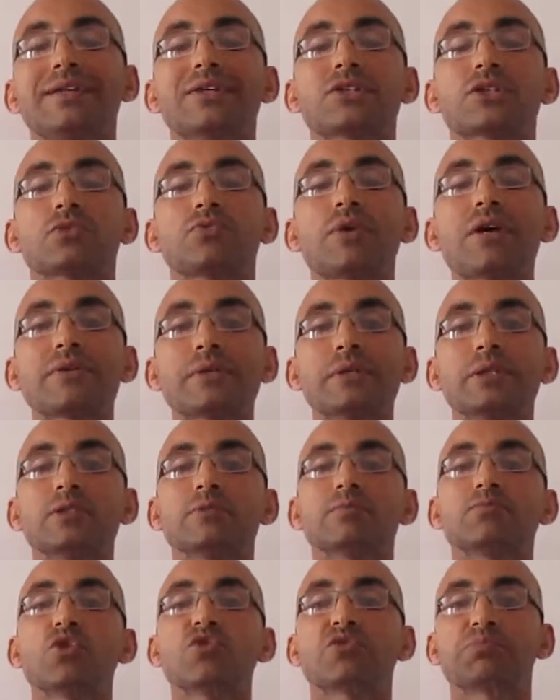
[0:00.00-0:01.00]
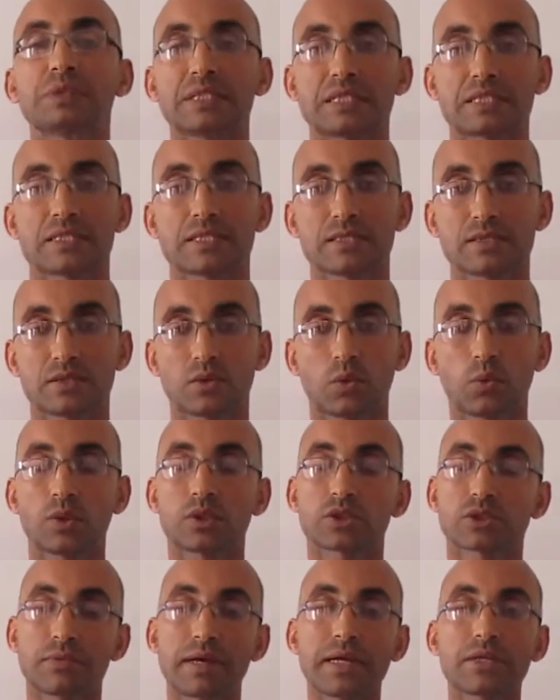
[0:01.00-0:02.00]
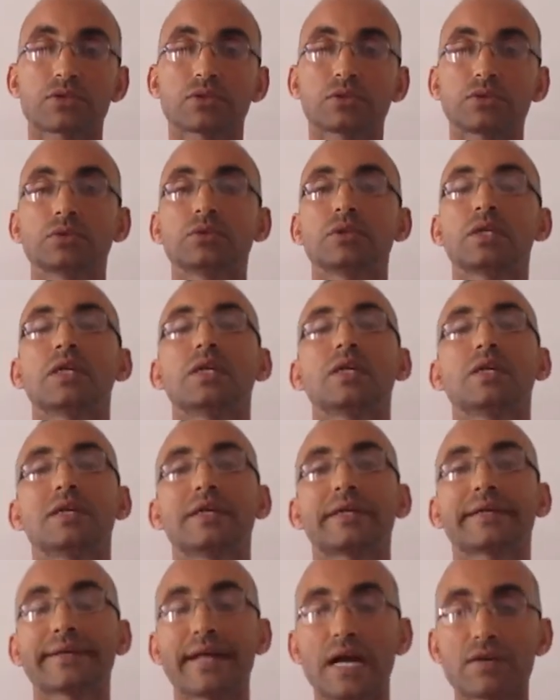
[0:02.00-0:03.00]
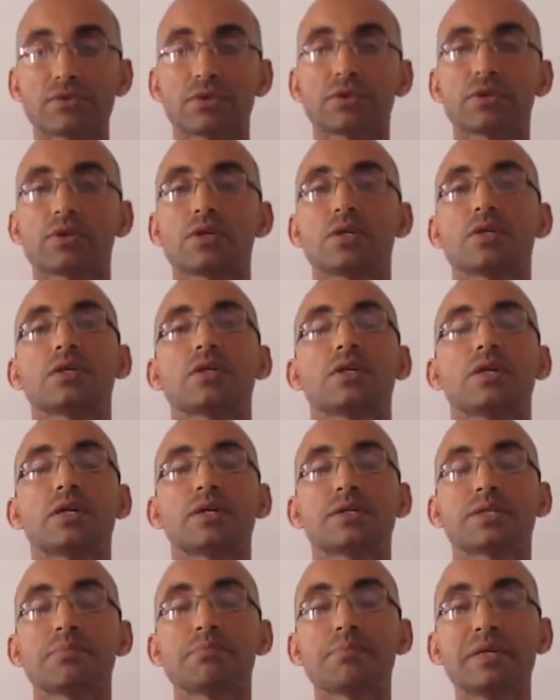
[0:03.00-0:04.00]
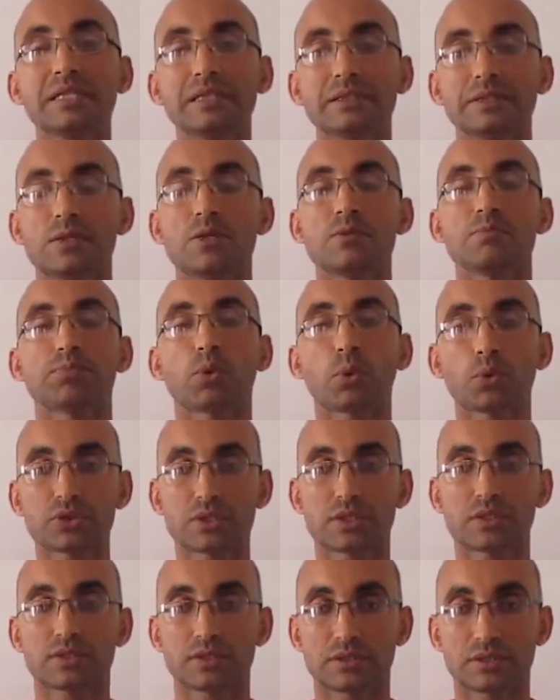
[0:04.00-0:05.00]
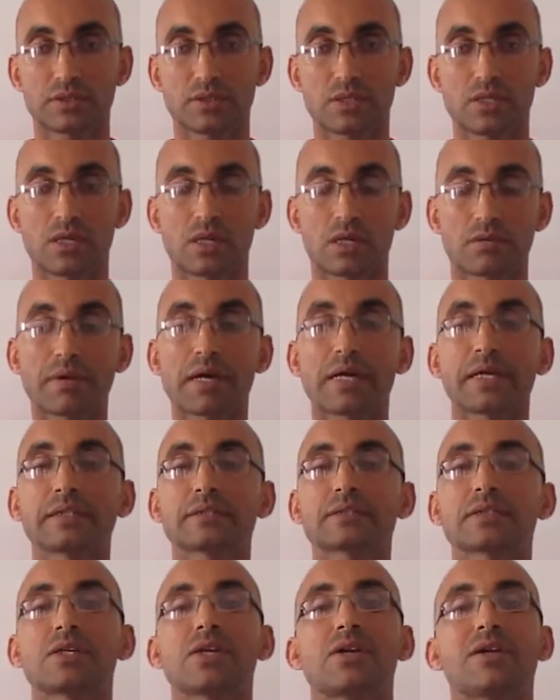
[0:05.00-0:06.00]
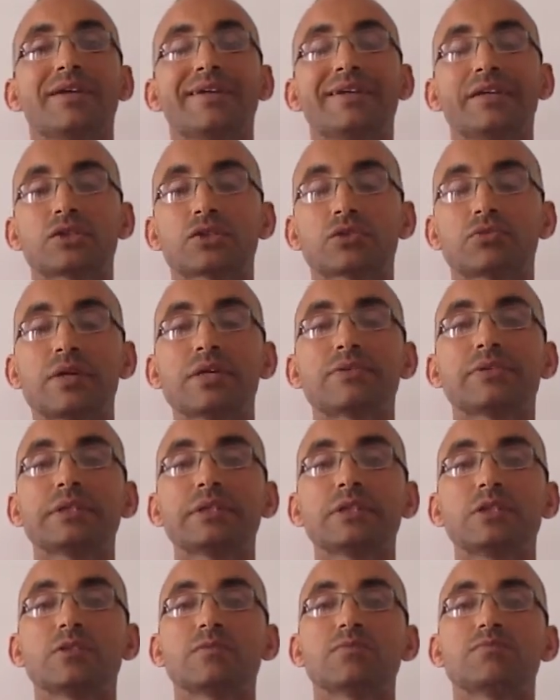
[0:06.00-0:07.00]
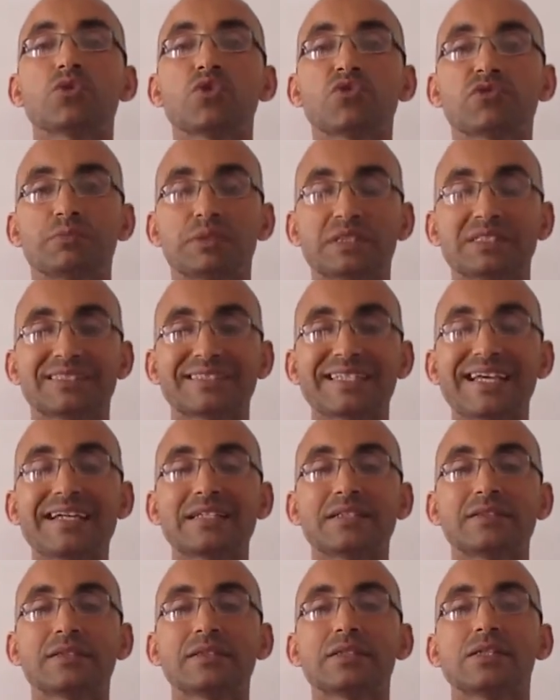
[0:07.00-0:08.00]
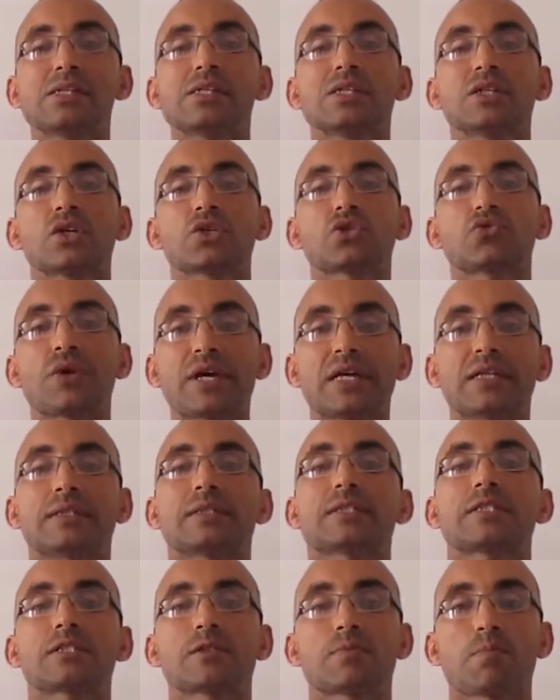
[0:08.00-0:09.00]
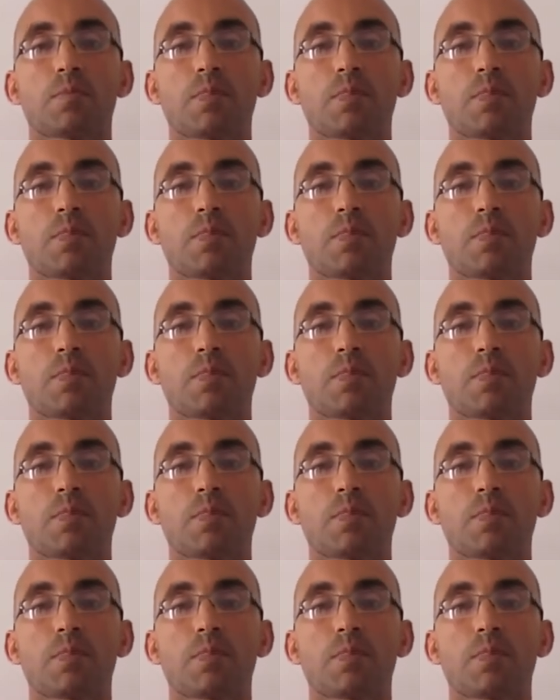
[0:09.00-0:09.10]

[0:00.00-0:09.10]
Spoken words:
literary movements. We'll try to cover the main important literary movements and trends.